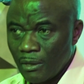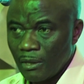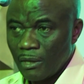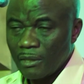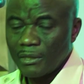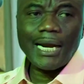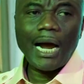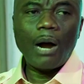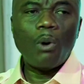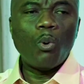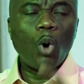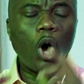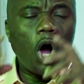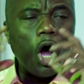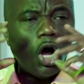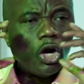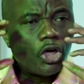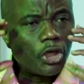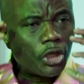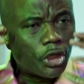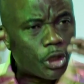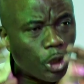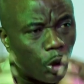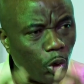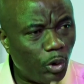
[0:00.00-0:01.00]
that I
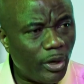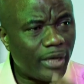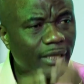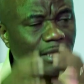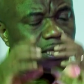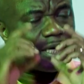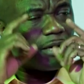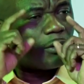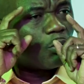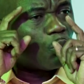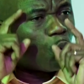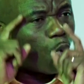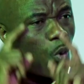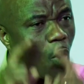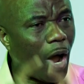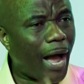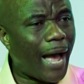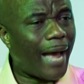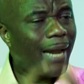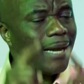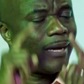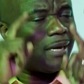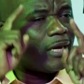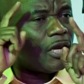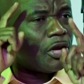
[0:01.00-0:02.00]
won't do it in
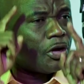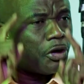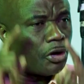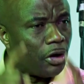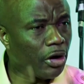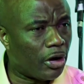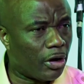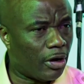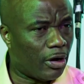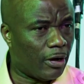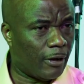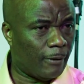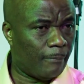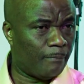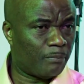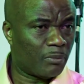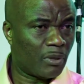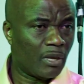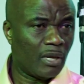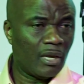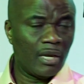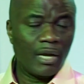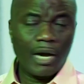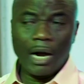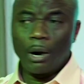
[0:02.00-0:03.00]
one year,
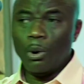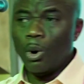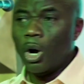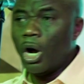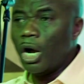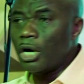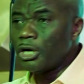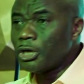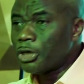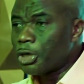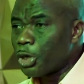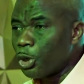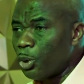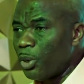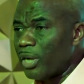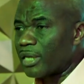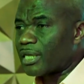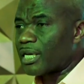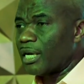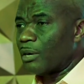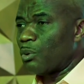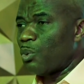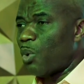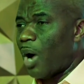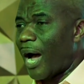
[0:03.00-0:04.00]
I won't do
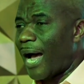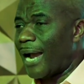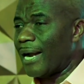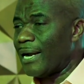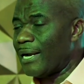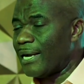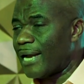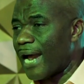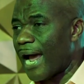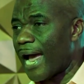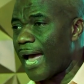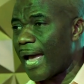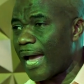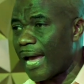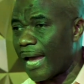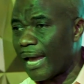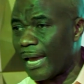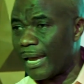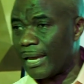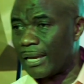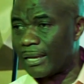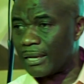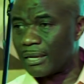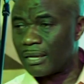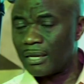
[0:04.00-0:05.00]
it in one
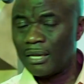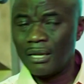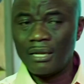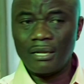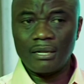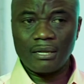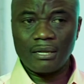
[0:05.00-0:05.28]
day.